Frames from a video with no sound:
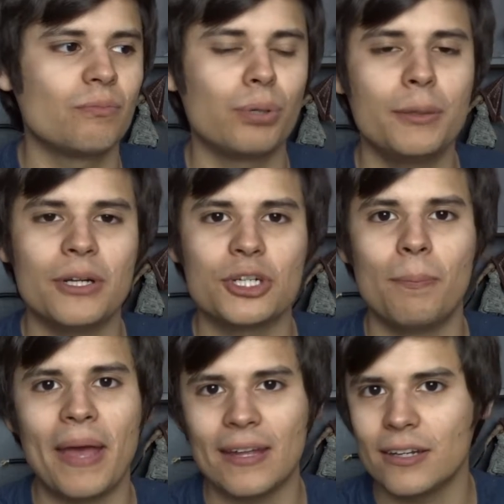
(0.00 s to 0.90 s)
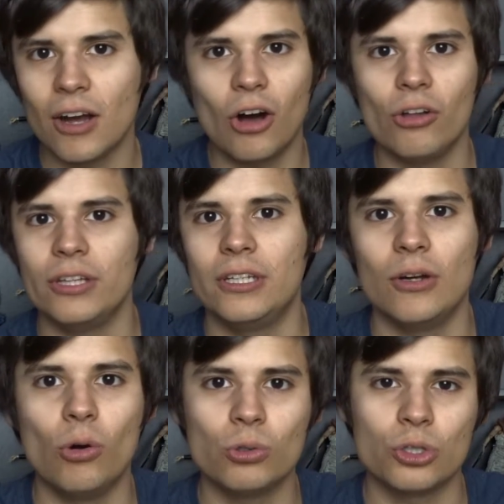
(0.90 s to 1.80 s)
pretty much abandoned all the
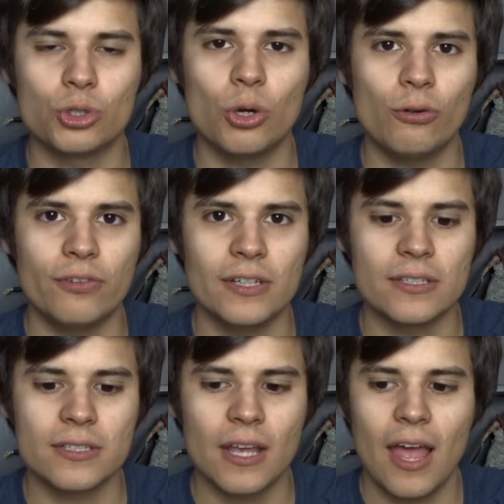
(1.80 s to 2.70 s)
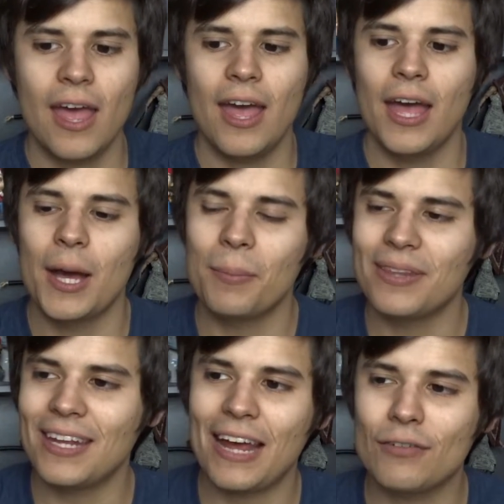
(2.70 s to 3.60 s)
older trophies. But
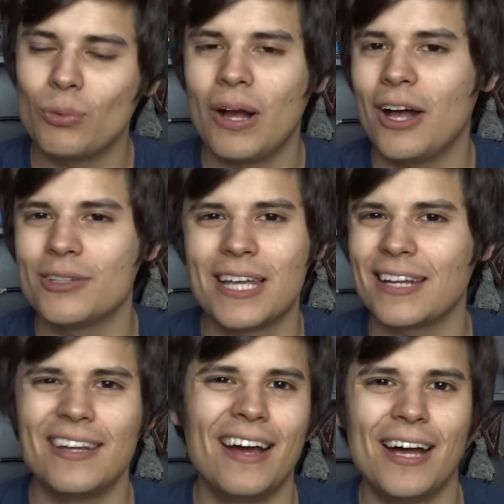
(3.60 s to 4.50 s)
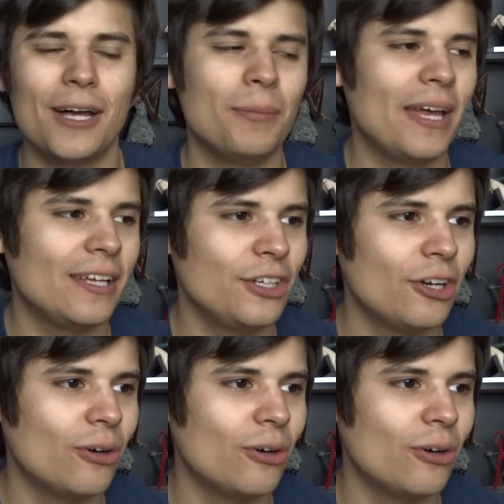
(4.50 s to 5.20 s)
then after a while I was like, nah man,